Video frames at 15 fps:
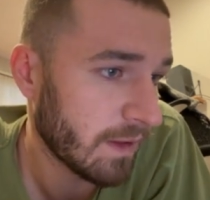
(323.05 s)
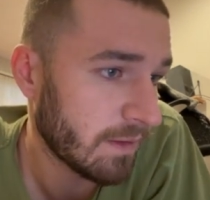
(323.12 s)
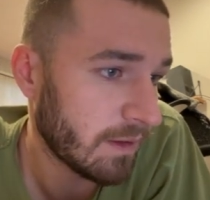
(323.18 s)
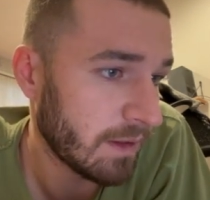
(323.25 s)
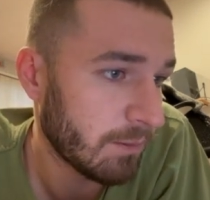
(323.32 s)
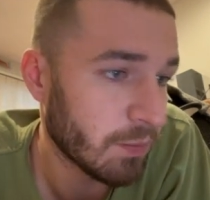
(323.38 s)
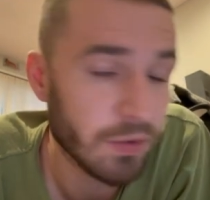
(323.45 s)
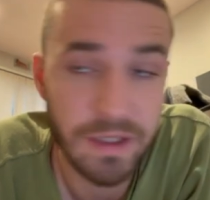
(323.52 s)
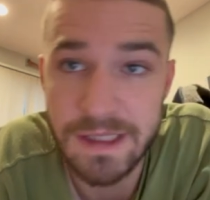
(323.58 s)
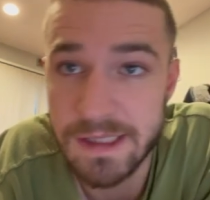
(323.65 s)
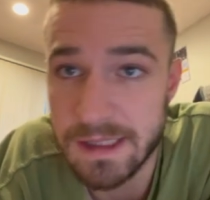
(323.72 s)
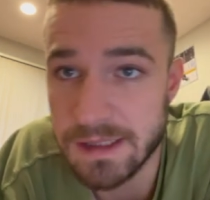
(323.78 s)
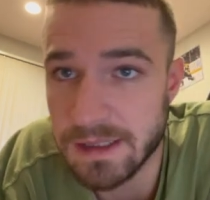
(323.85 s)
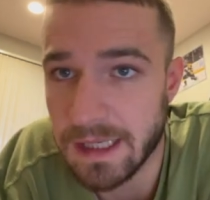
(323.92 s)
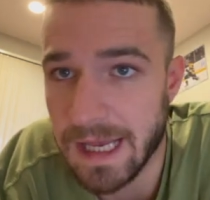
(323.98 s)
the
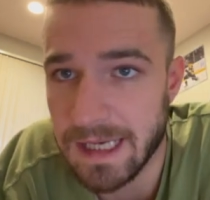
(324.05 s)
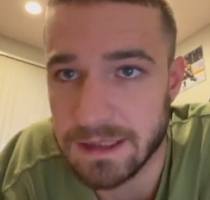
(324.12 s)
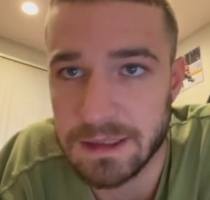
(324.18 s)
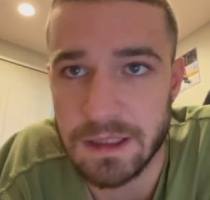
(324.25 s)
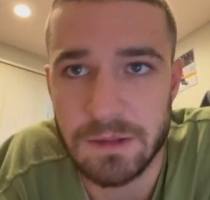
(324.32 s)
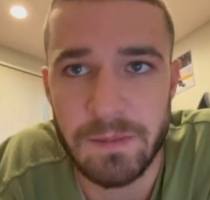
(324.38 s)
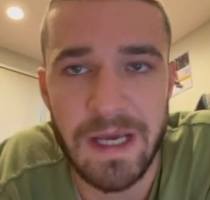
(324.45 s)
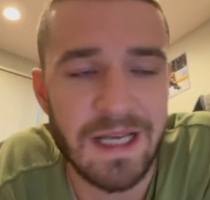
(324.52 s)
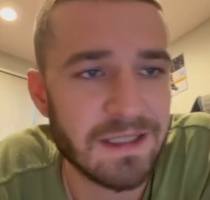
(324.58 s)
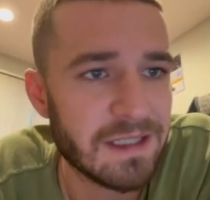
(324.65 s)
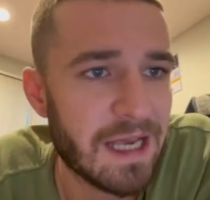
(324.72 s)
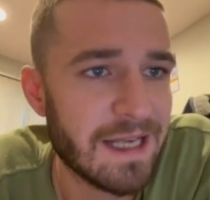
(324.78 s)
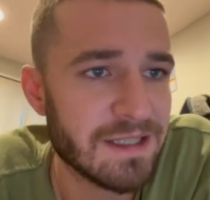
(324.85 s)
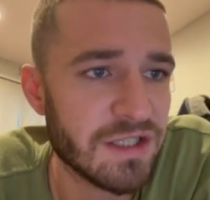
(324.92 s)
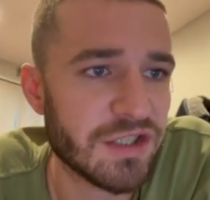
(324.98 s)
preseason access pass
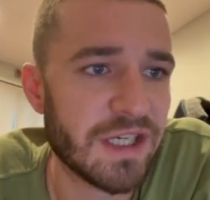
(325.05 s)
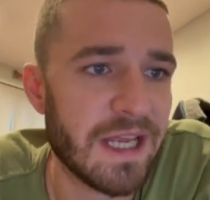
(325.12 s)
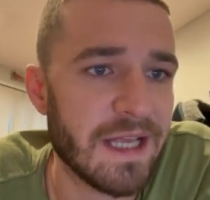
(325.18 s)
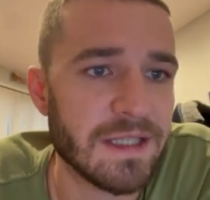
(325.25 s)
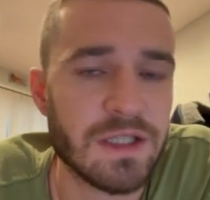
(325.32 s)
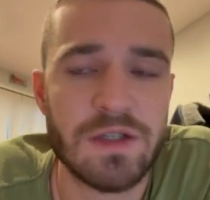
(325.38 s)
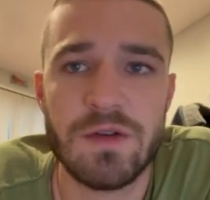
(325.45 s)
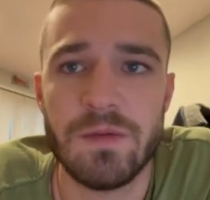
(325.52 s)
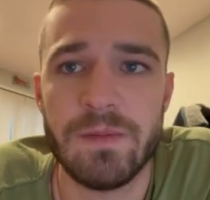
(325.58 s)
has a chance to